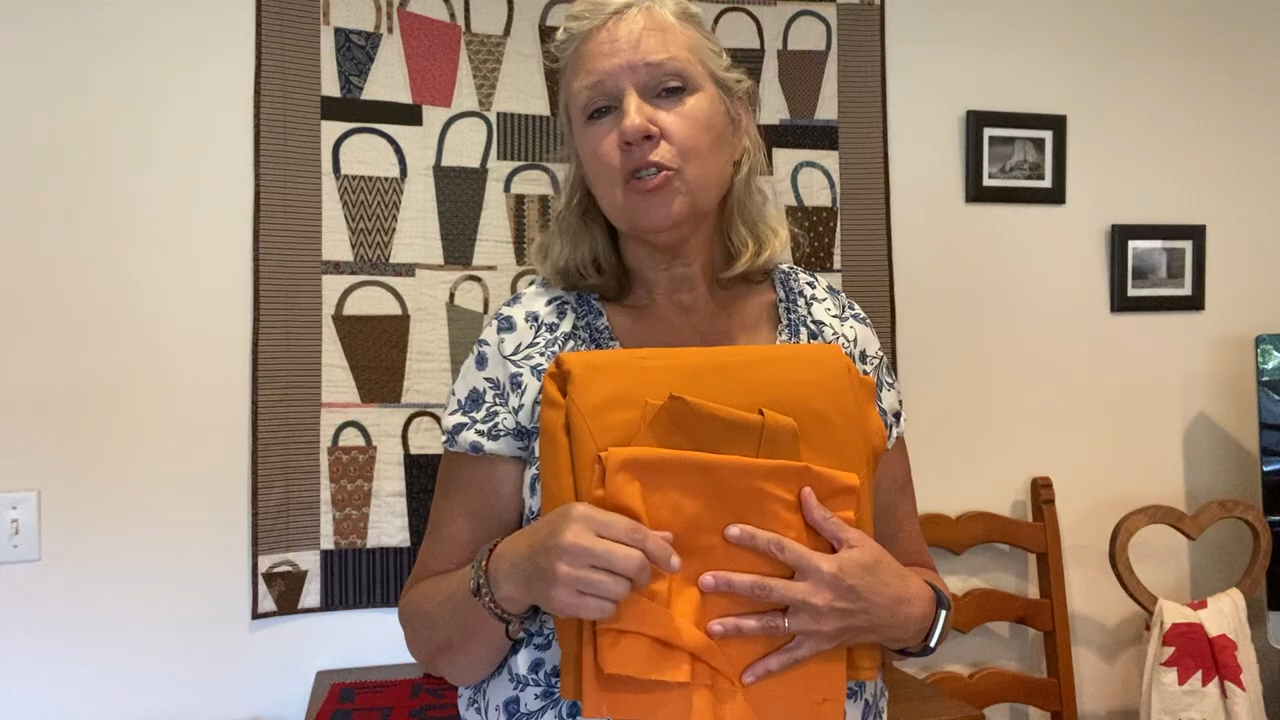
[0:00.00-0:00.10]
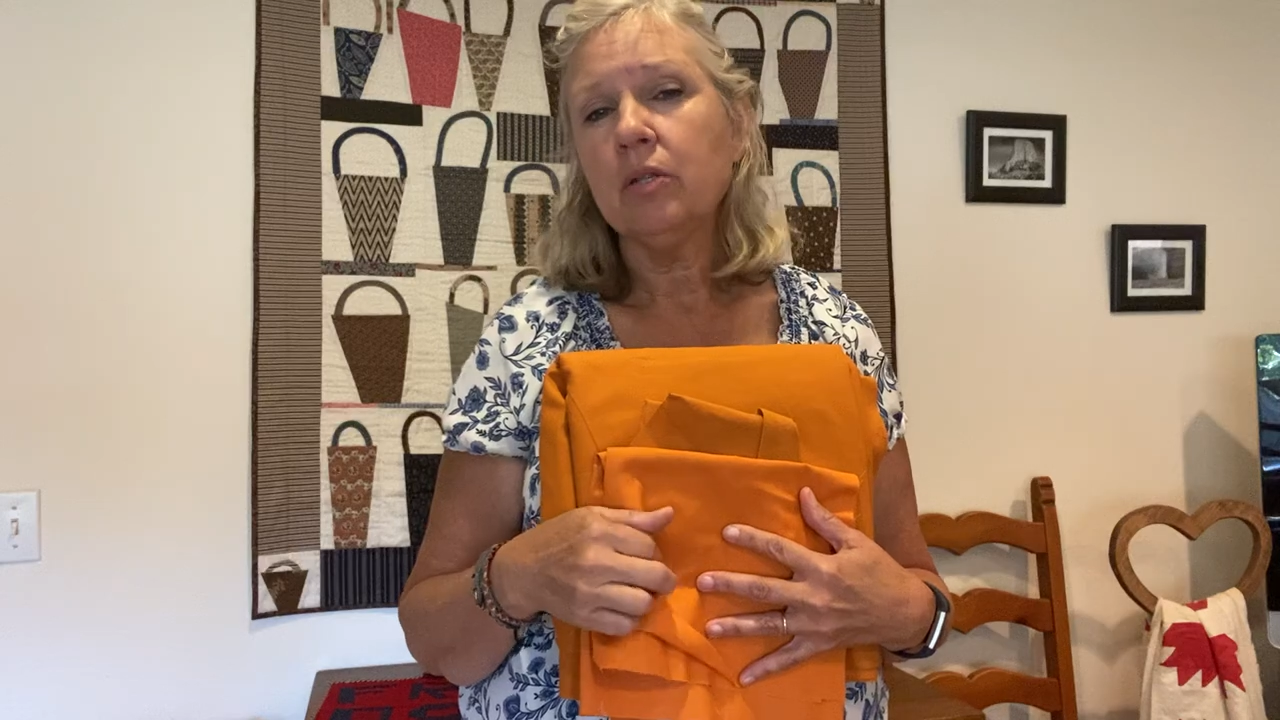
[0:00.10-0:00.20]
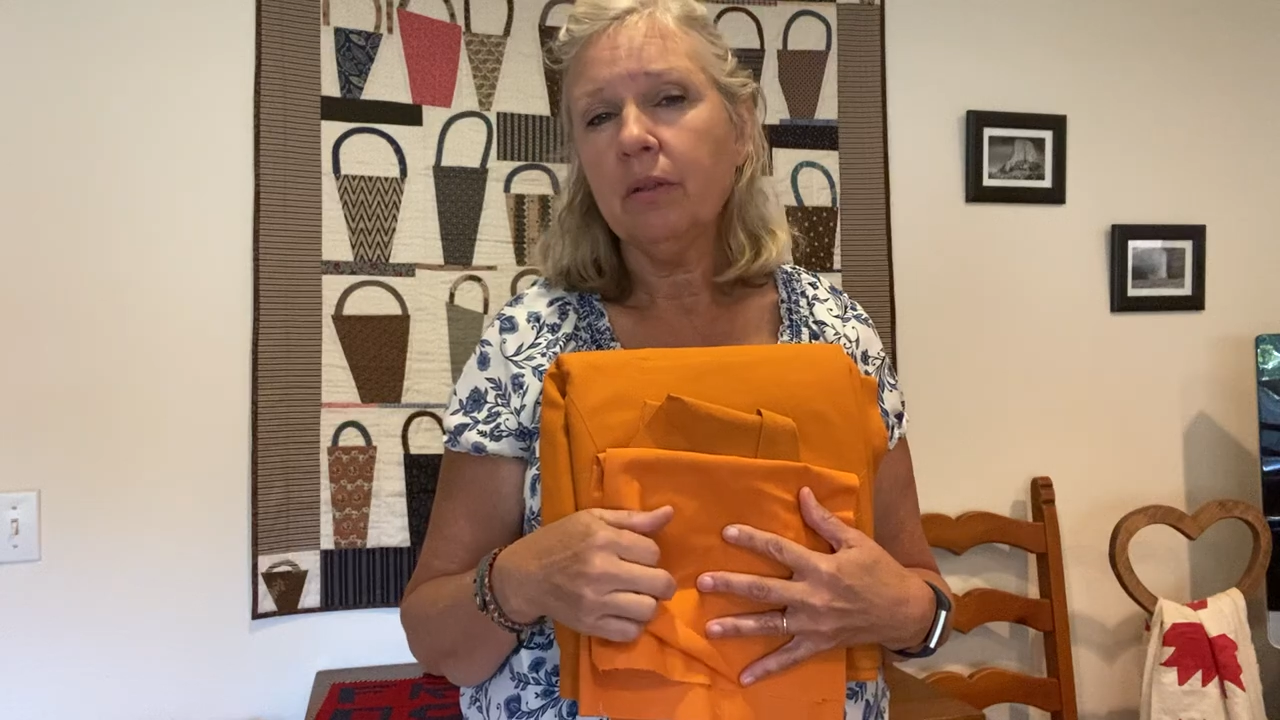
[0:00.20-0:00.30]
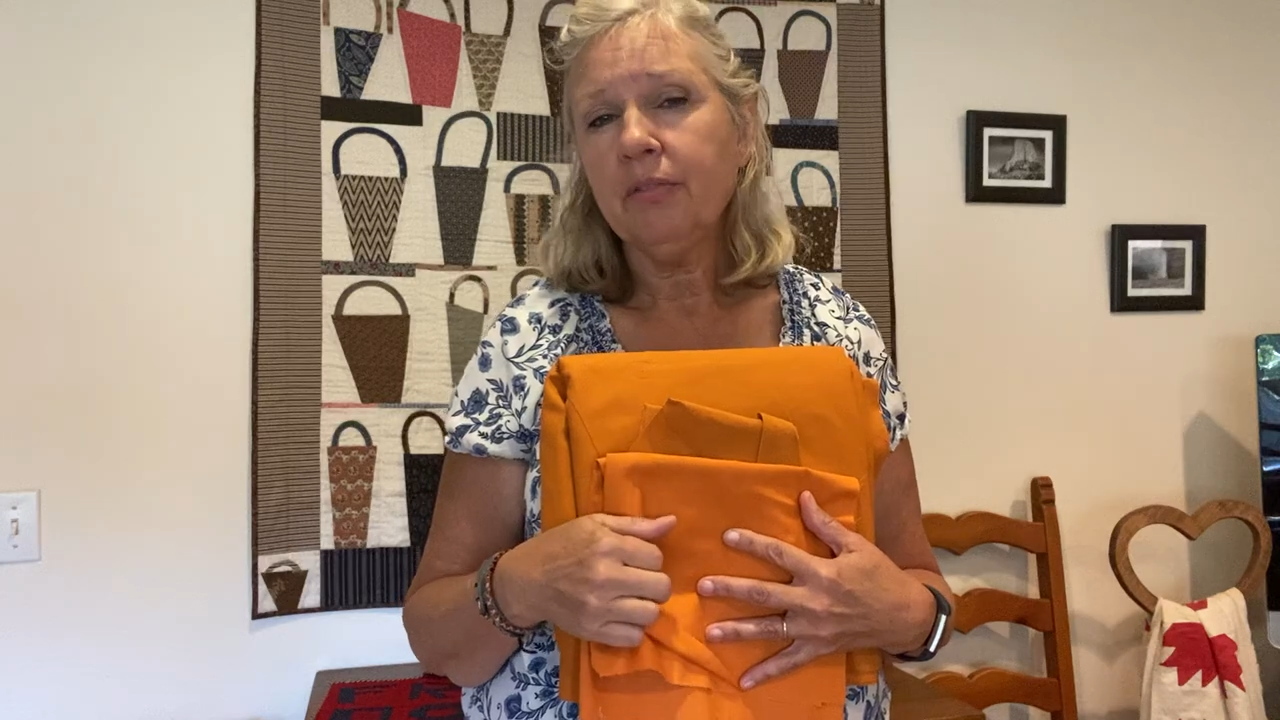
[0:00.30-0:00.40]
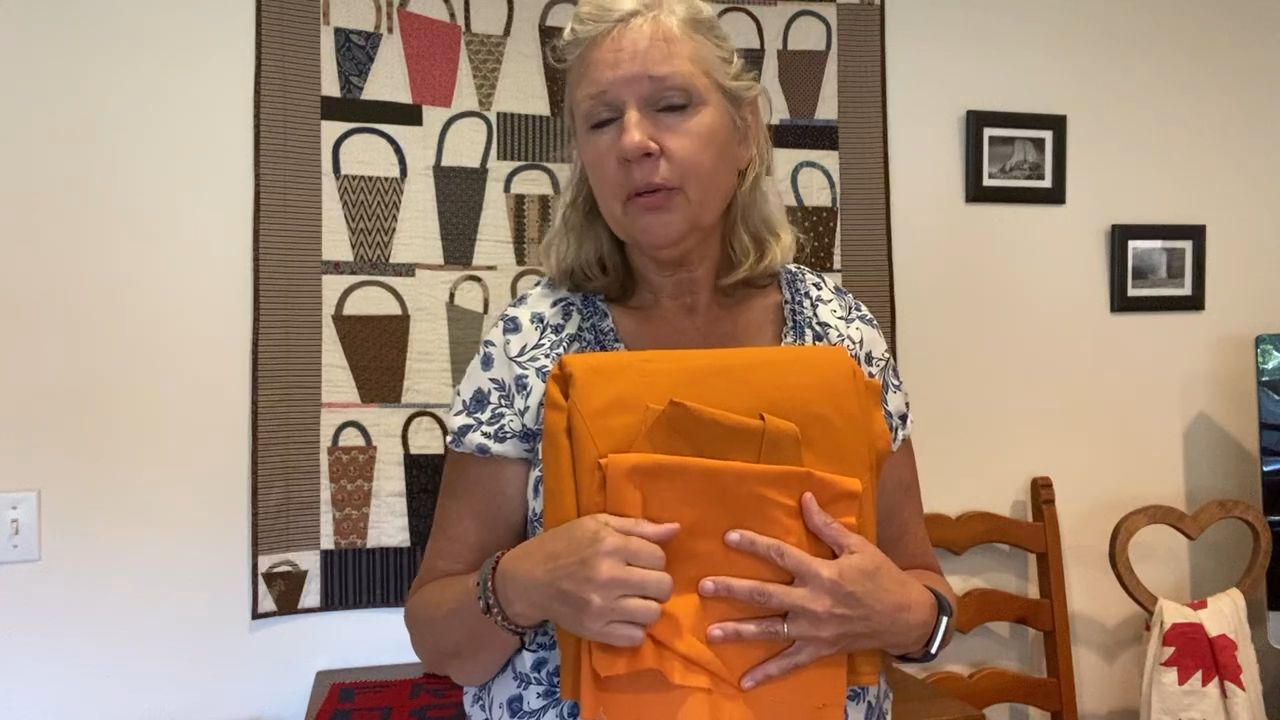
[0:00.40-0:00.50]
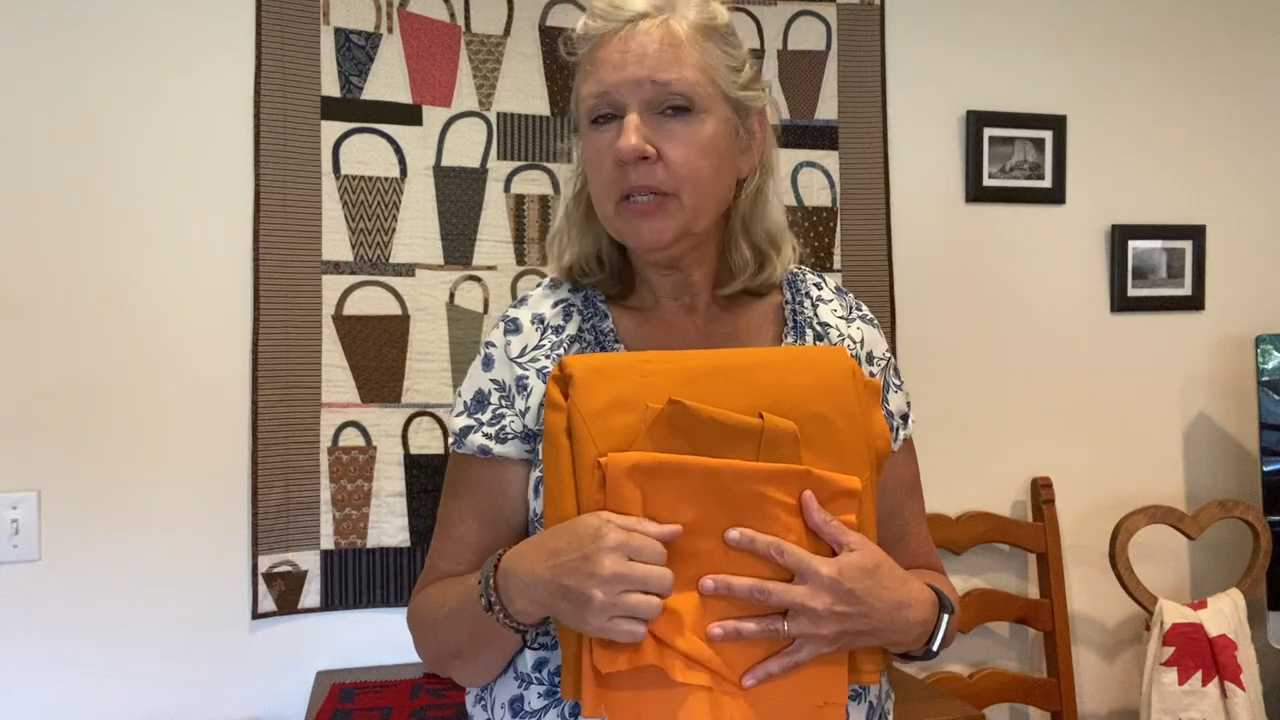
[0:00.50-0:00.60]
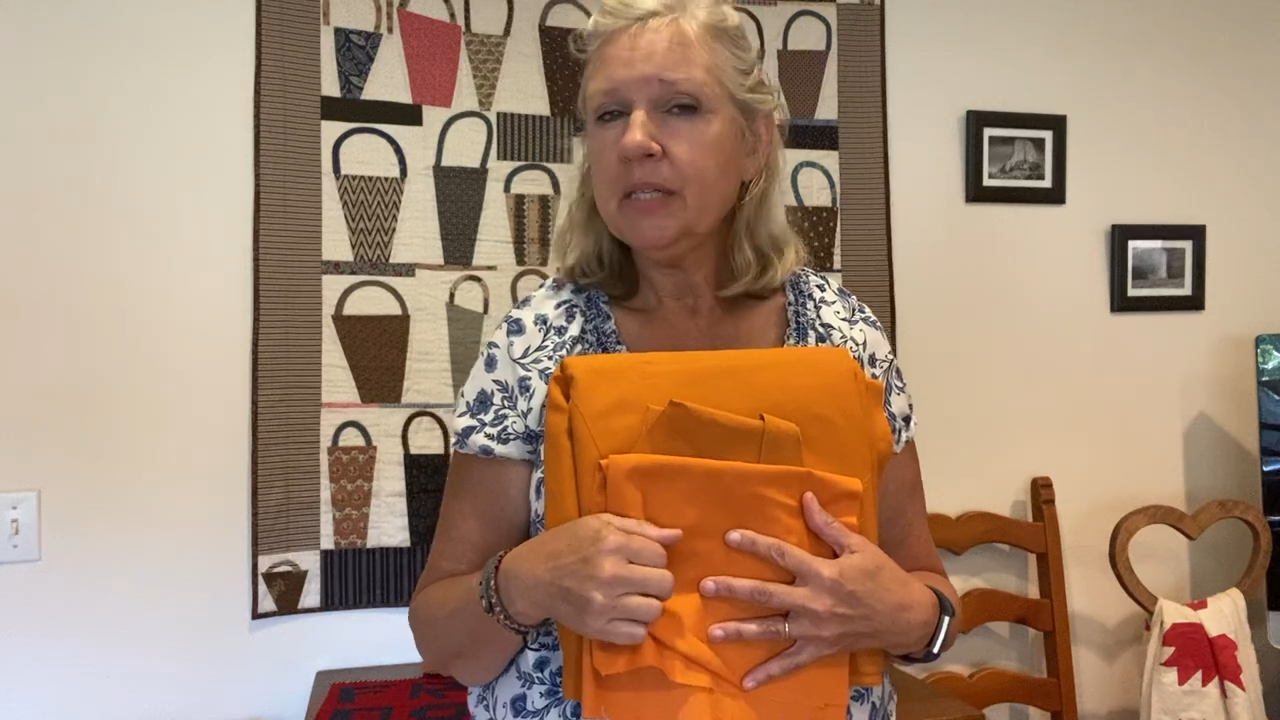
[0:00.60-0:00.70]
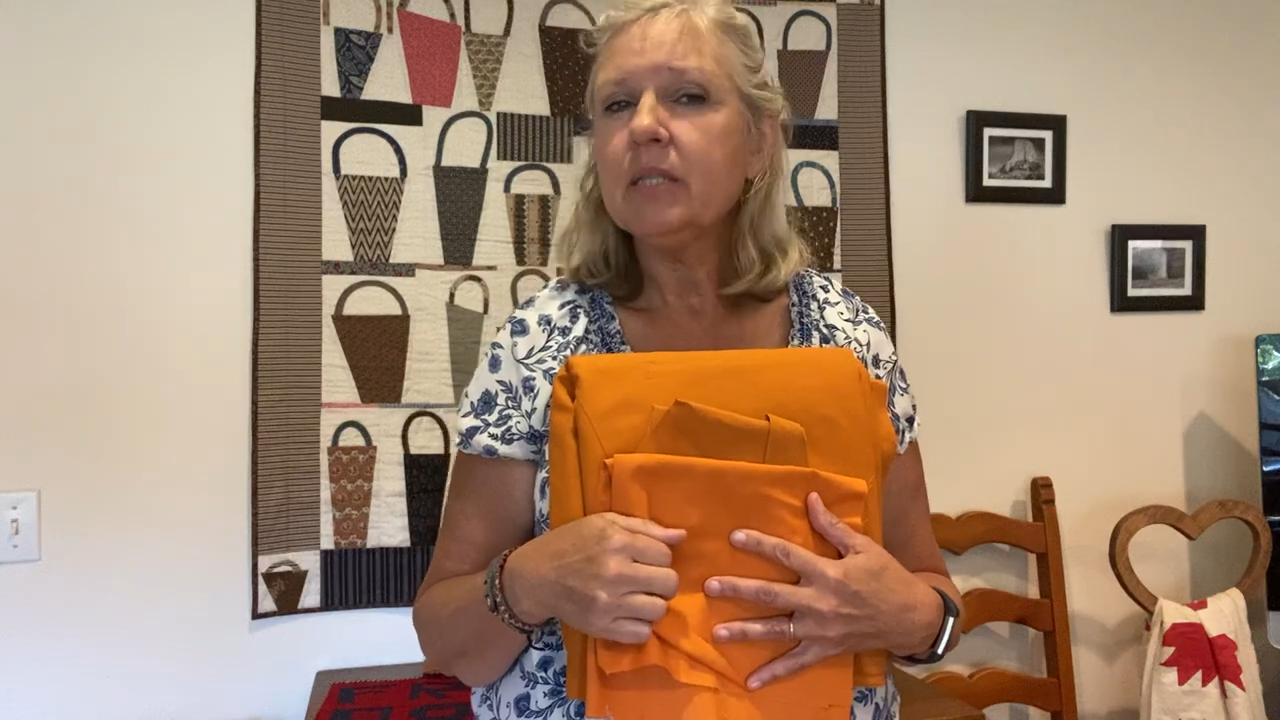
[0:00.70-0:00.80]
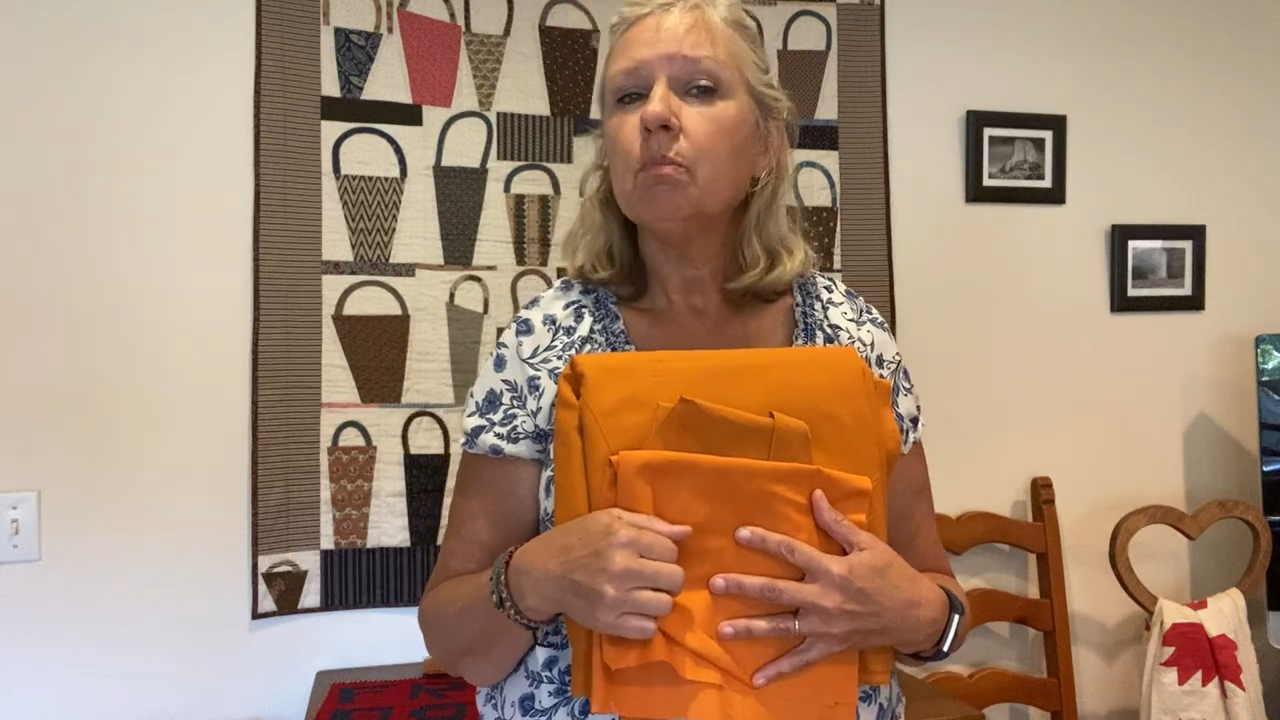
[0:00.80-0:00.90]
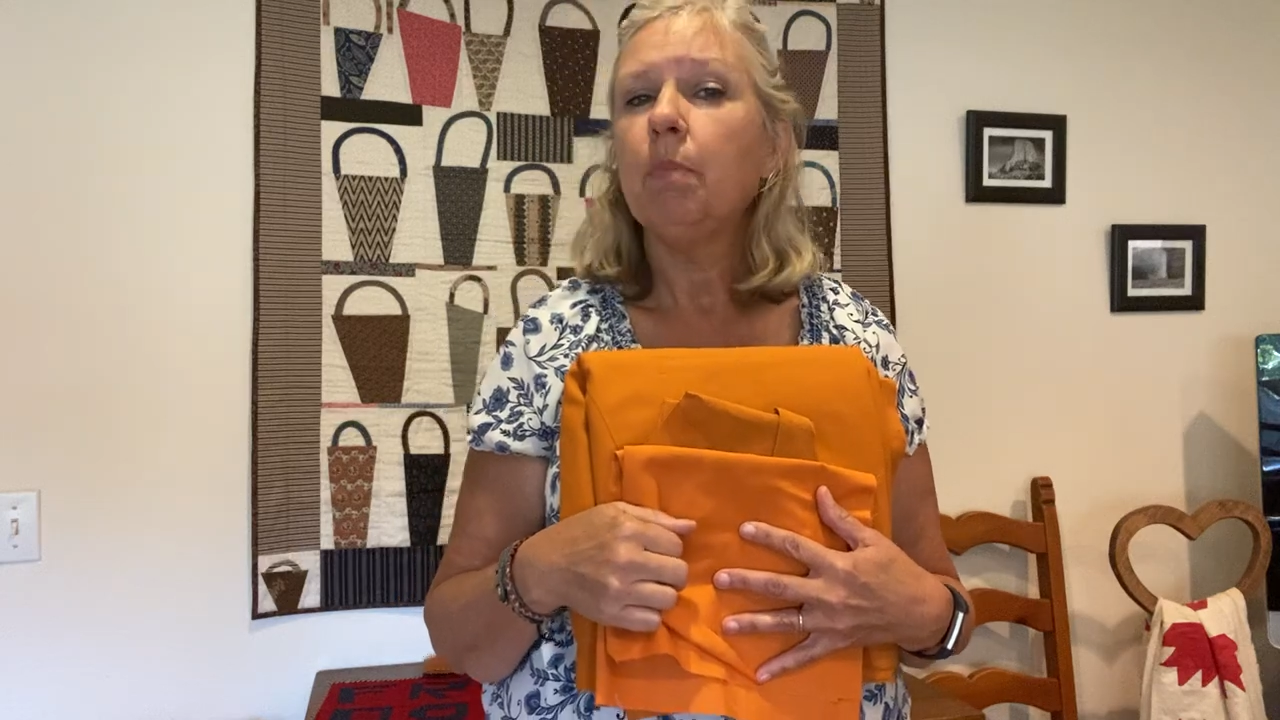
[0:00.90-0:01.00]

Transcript: in the 30s,